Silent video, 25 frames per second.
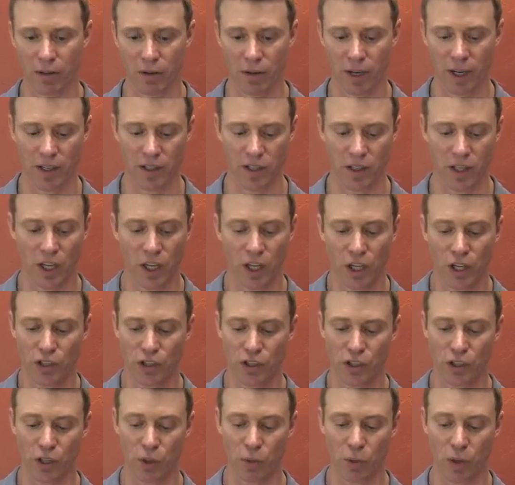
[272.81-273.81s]
degrees.
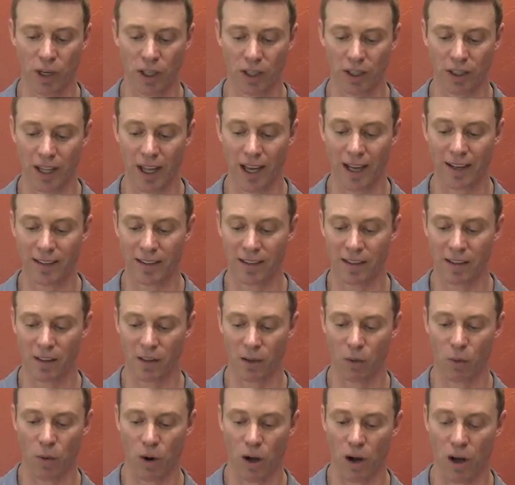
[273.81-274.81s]
So you want to let
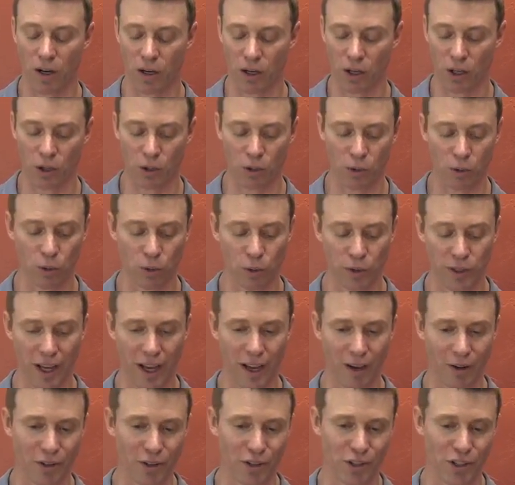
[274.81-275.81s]
the water cool
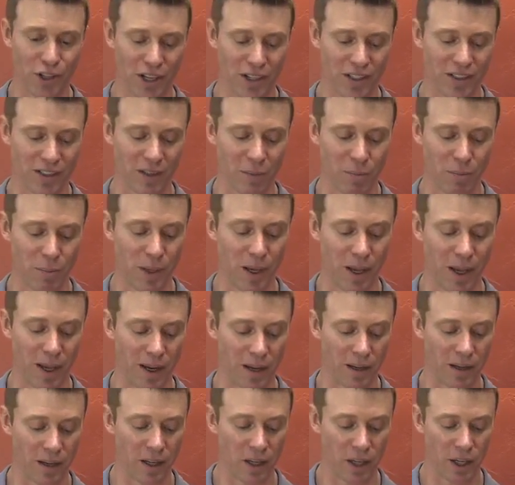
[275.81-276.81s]
down just a
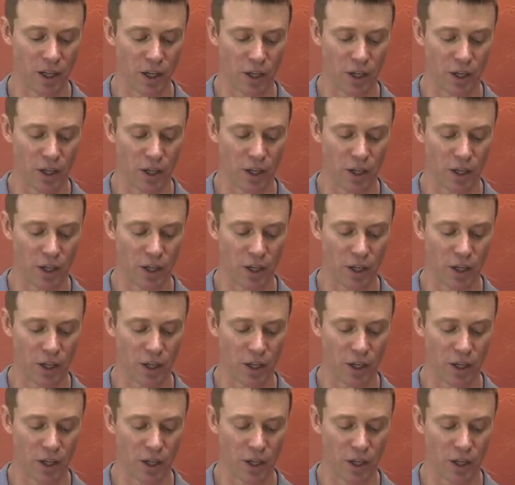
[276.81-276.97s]
bit